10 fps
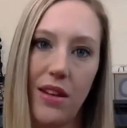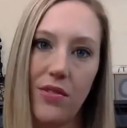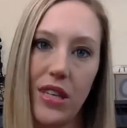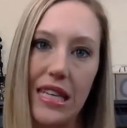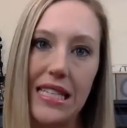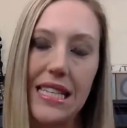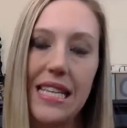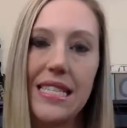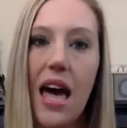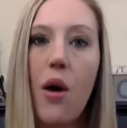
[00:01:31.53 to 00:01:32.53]
mindfulness
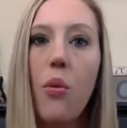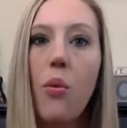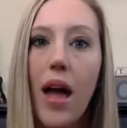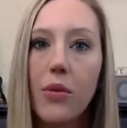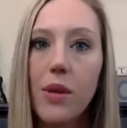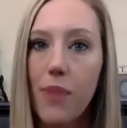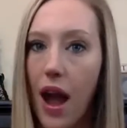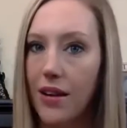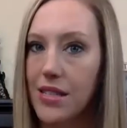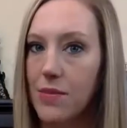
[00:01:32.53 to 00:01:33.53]
is that when we
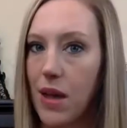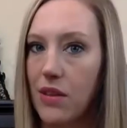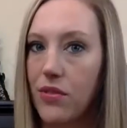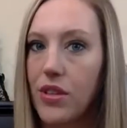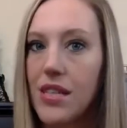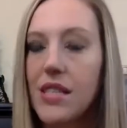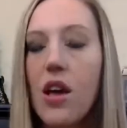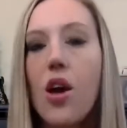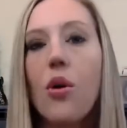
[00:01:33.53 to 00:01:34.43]
practice mindfulness,